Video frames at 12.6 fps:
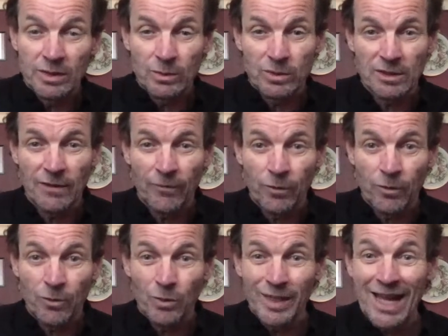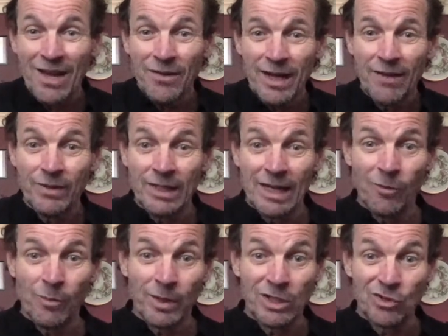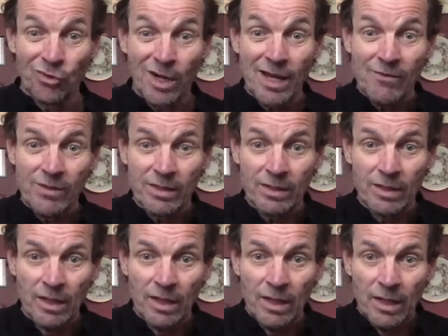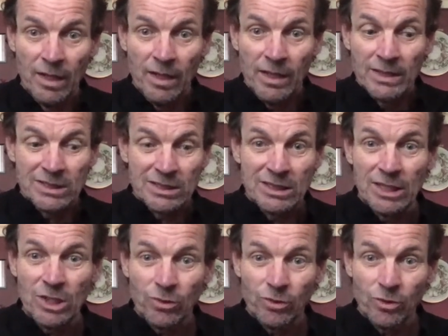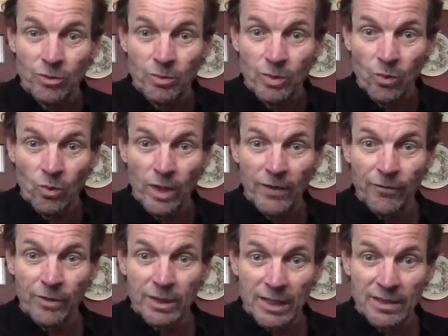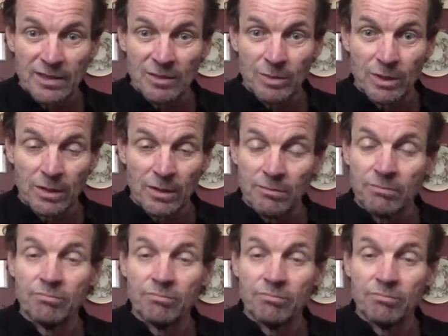that were set forth without having everybody drive in, sit in a room, wait for a case to be called.